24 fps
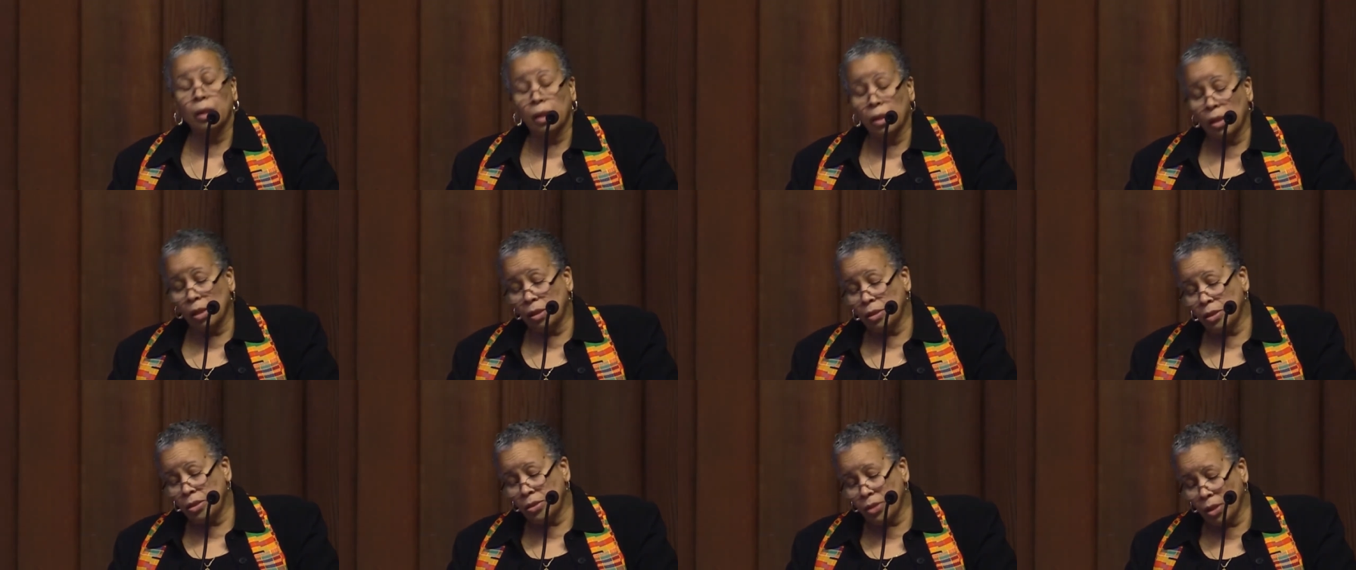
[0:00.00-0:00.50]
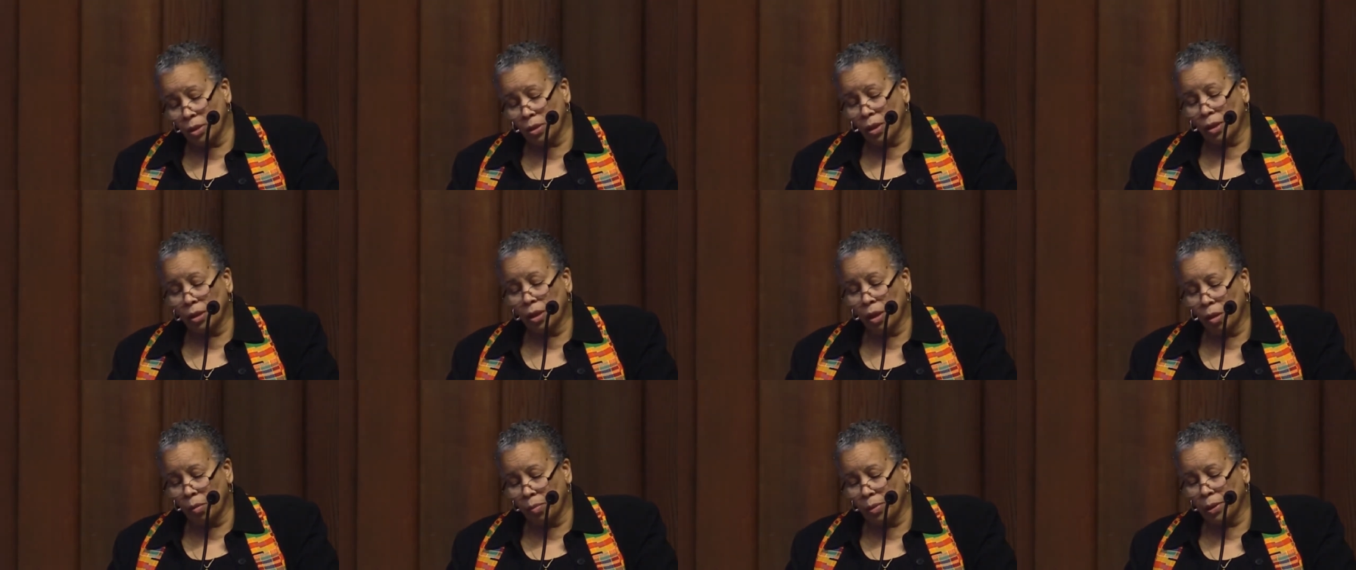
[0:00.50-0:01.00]
until a
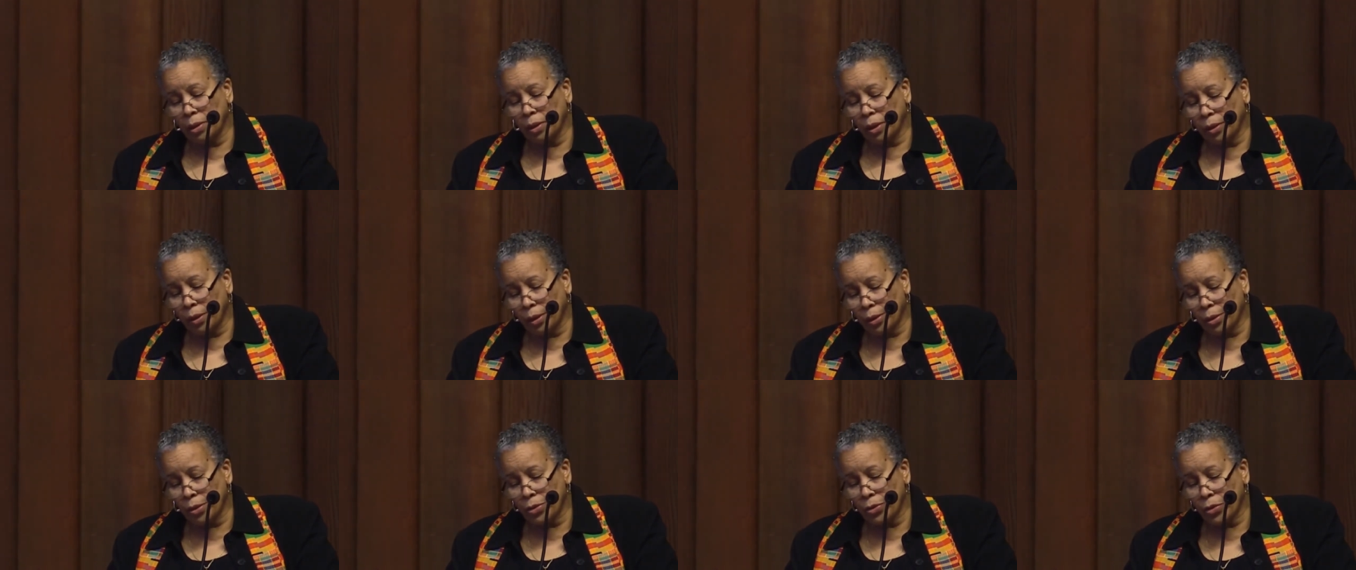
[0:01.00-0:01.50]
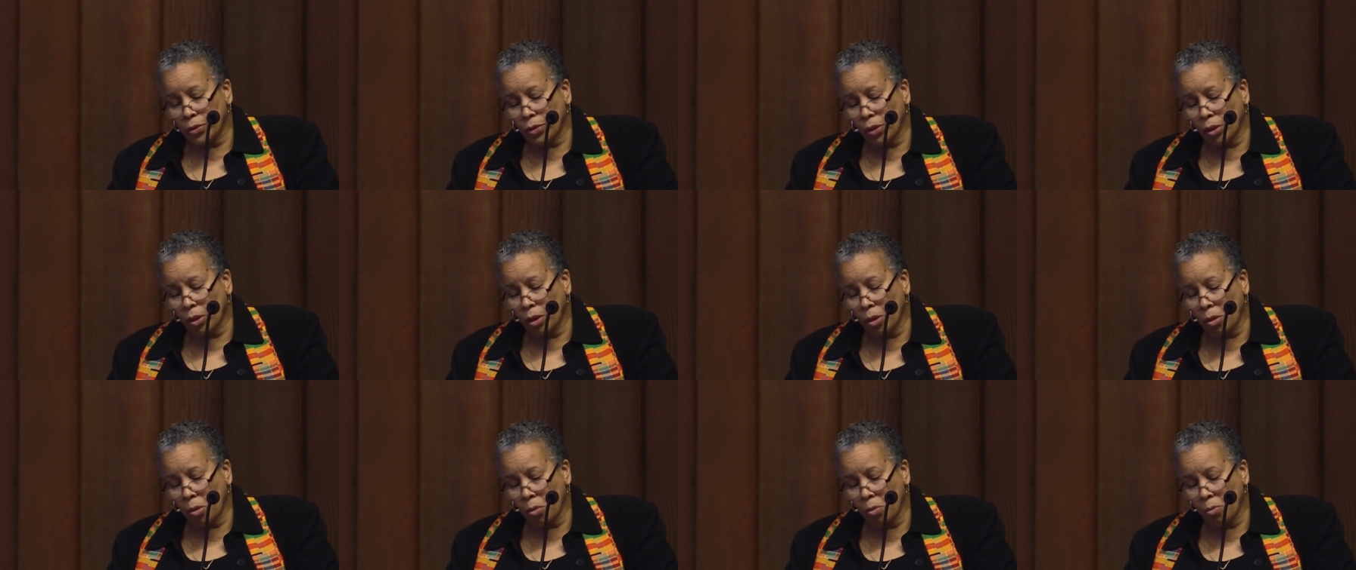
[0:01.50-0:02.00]
couple of years
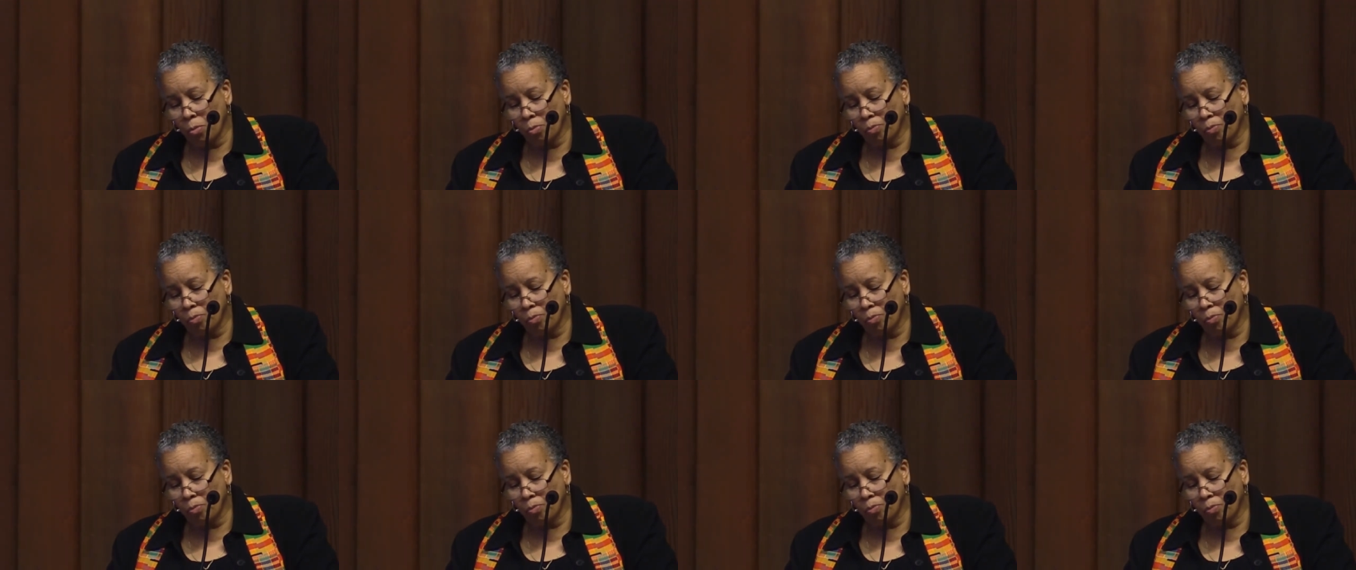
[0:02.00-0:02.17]
ago.